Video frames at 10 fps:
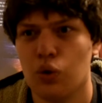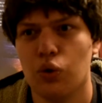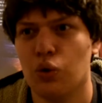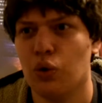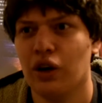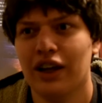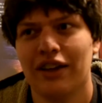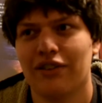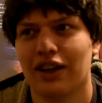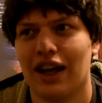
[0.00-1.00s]
Ooh,
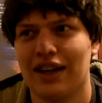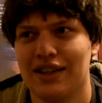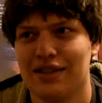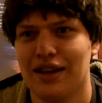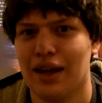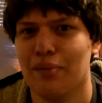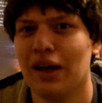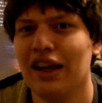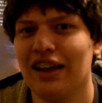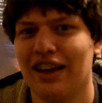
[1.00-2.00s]
forgot his name.
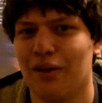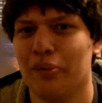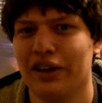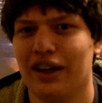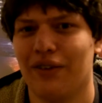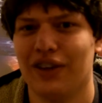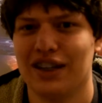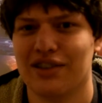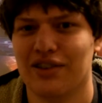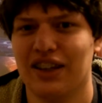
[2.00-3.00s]
I'll put it up on
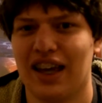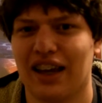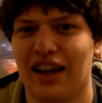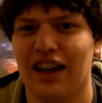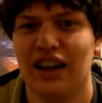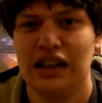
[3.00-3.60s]
the screen, that guy.